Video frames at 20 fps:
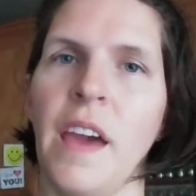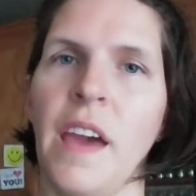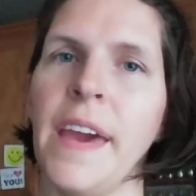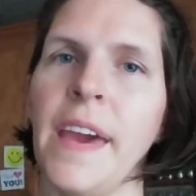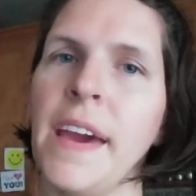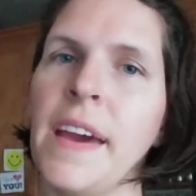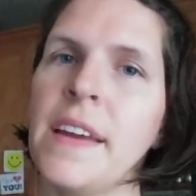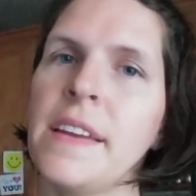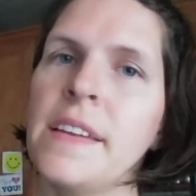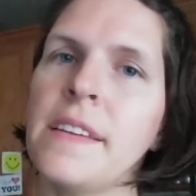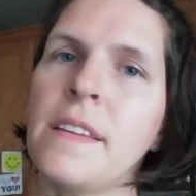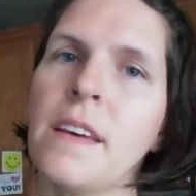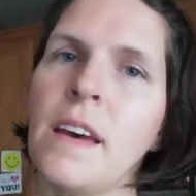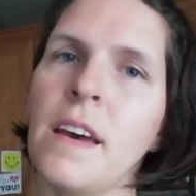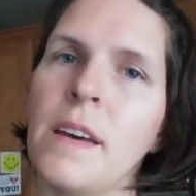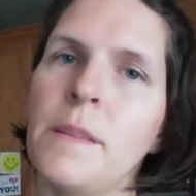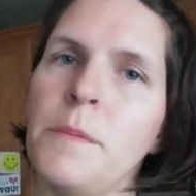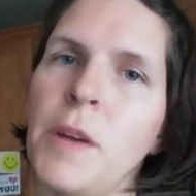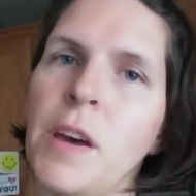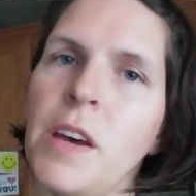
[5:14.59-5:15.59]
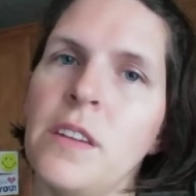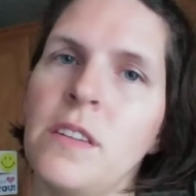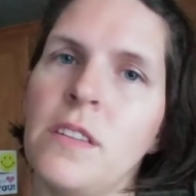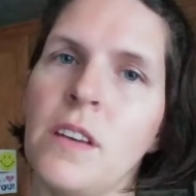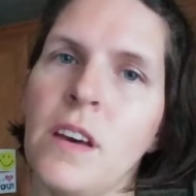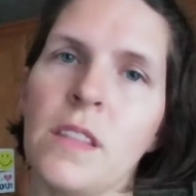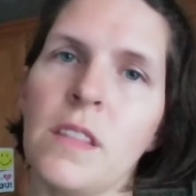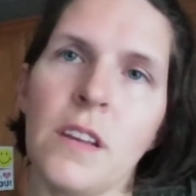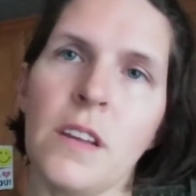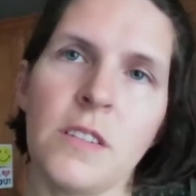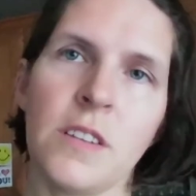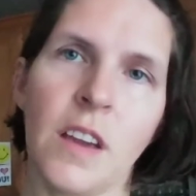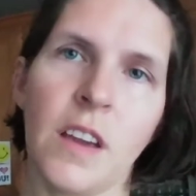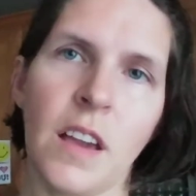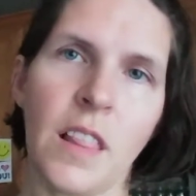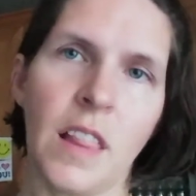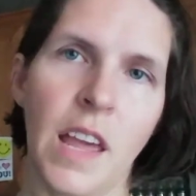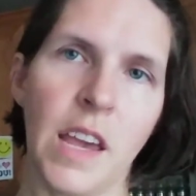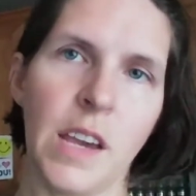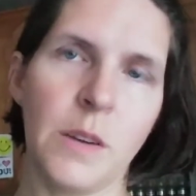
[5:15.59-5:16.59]
And I'm not done
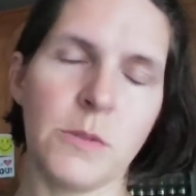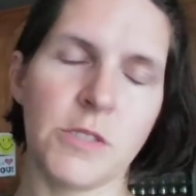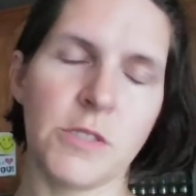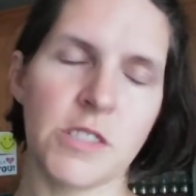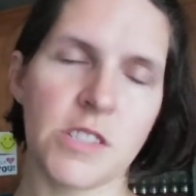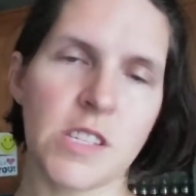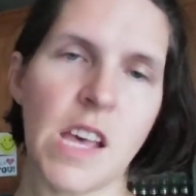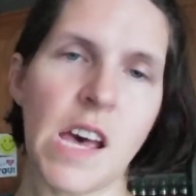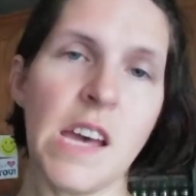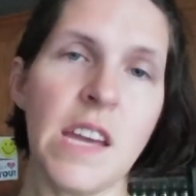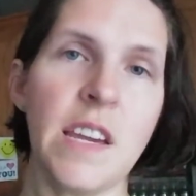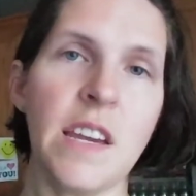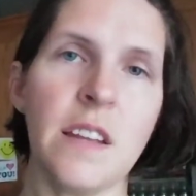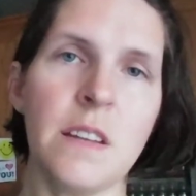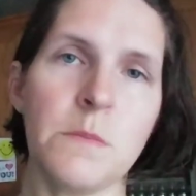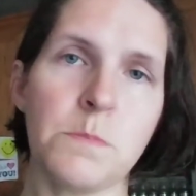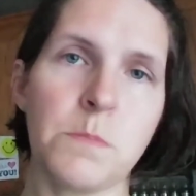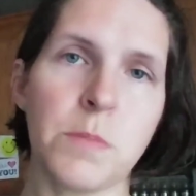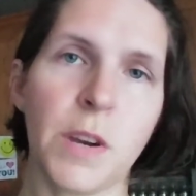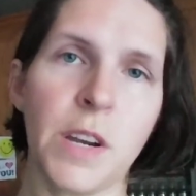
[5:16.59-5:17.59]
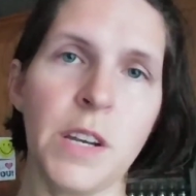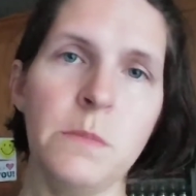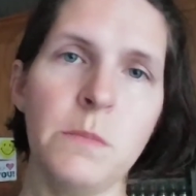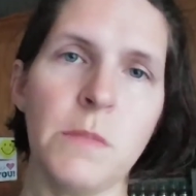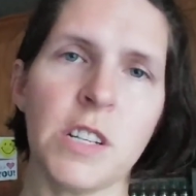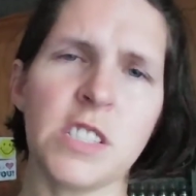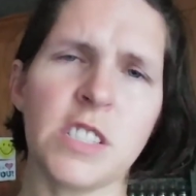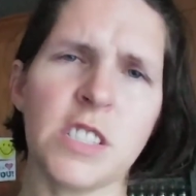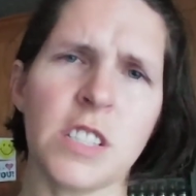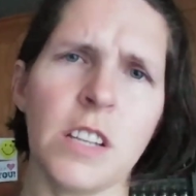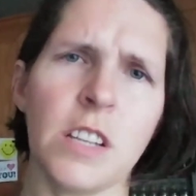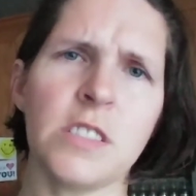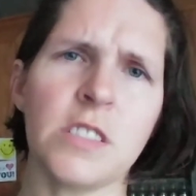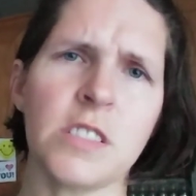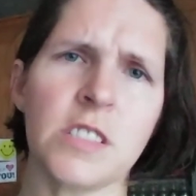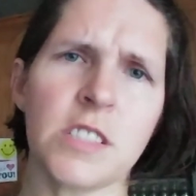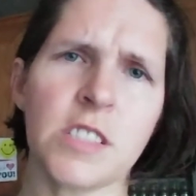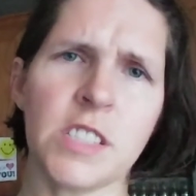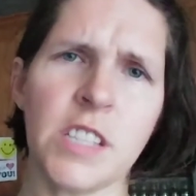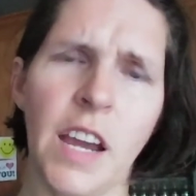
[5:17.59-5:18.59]
learning languages. I can pretty much
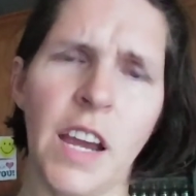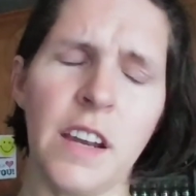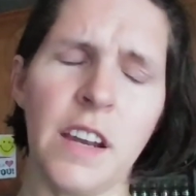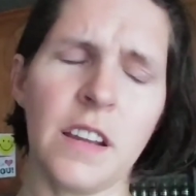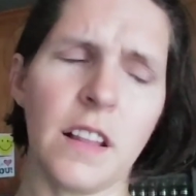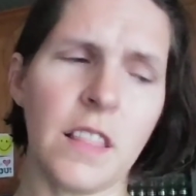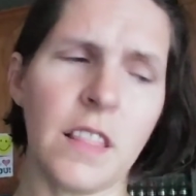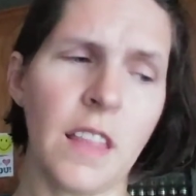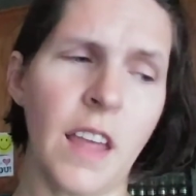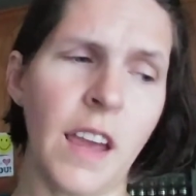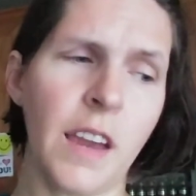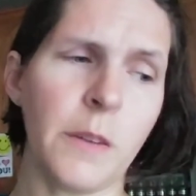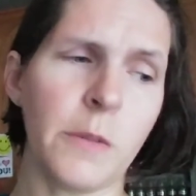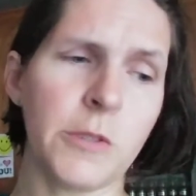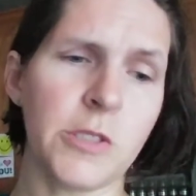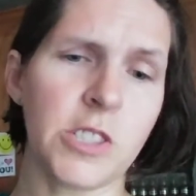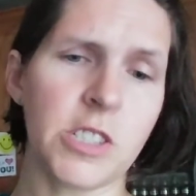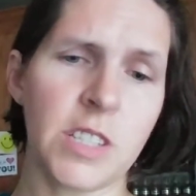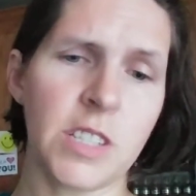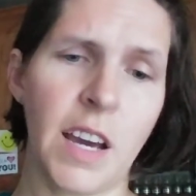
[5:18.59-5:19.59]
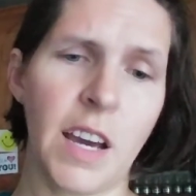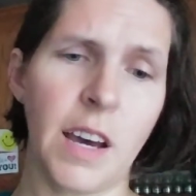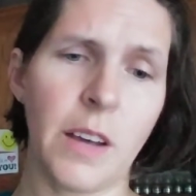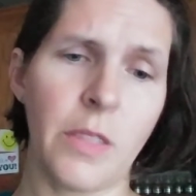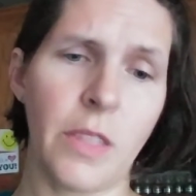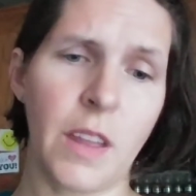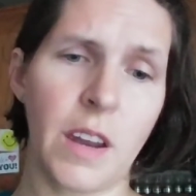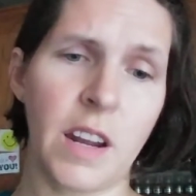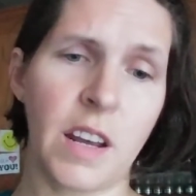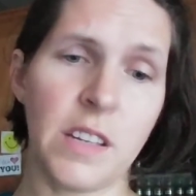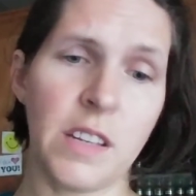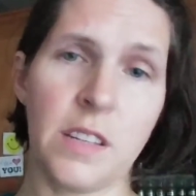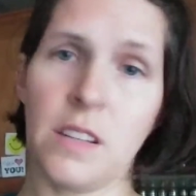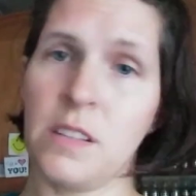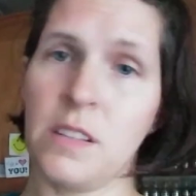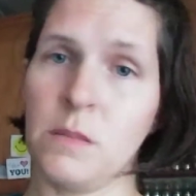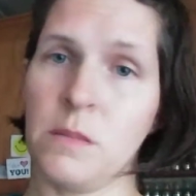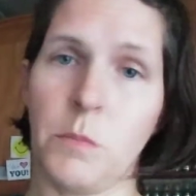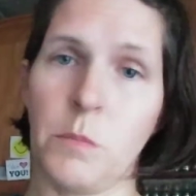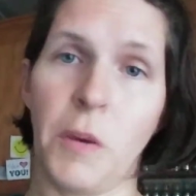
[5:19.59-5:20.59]
understand a language now that I
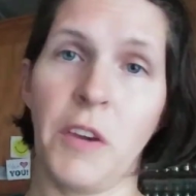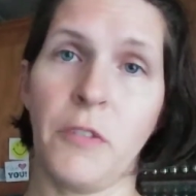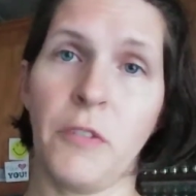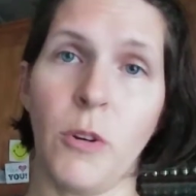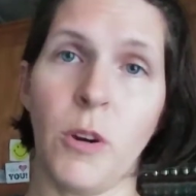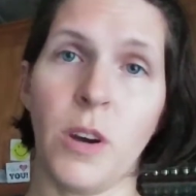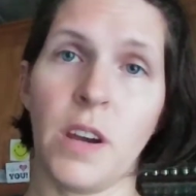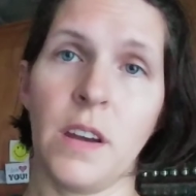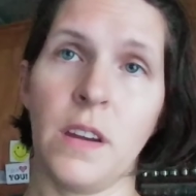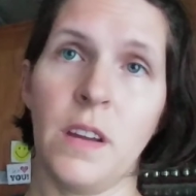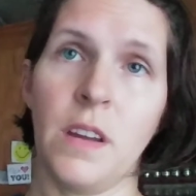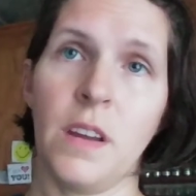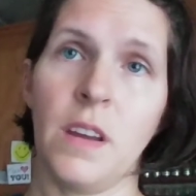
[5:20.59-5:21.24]
didn't before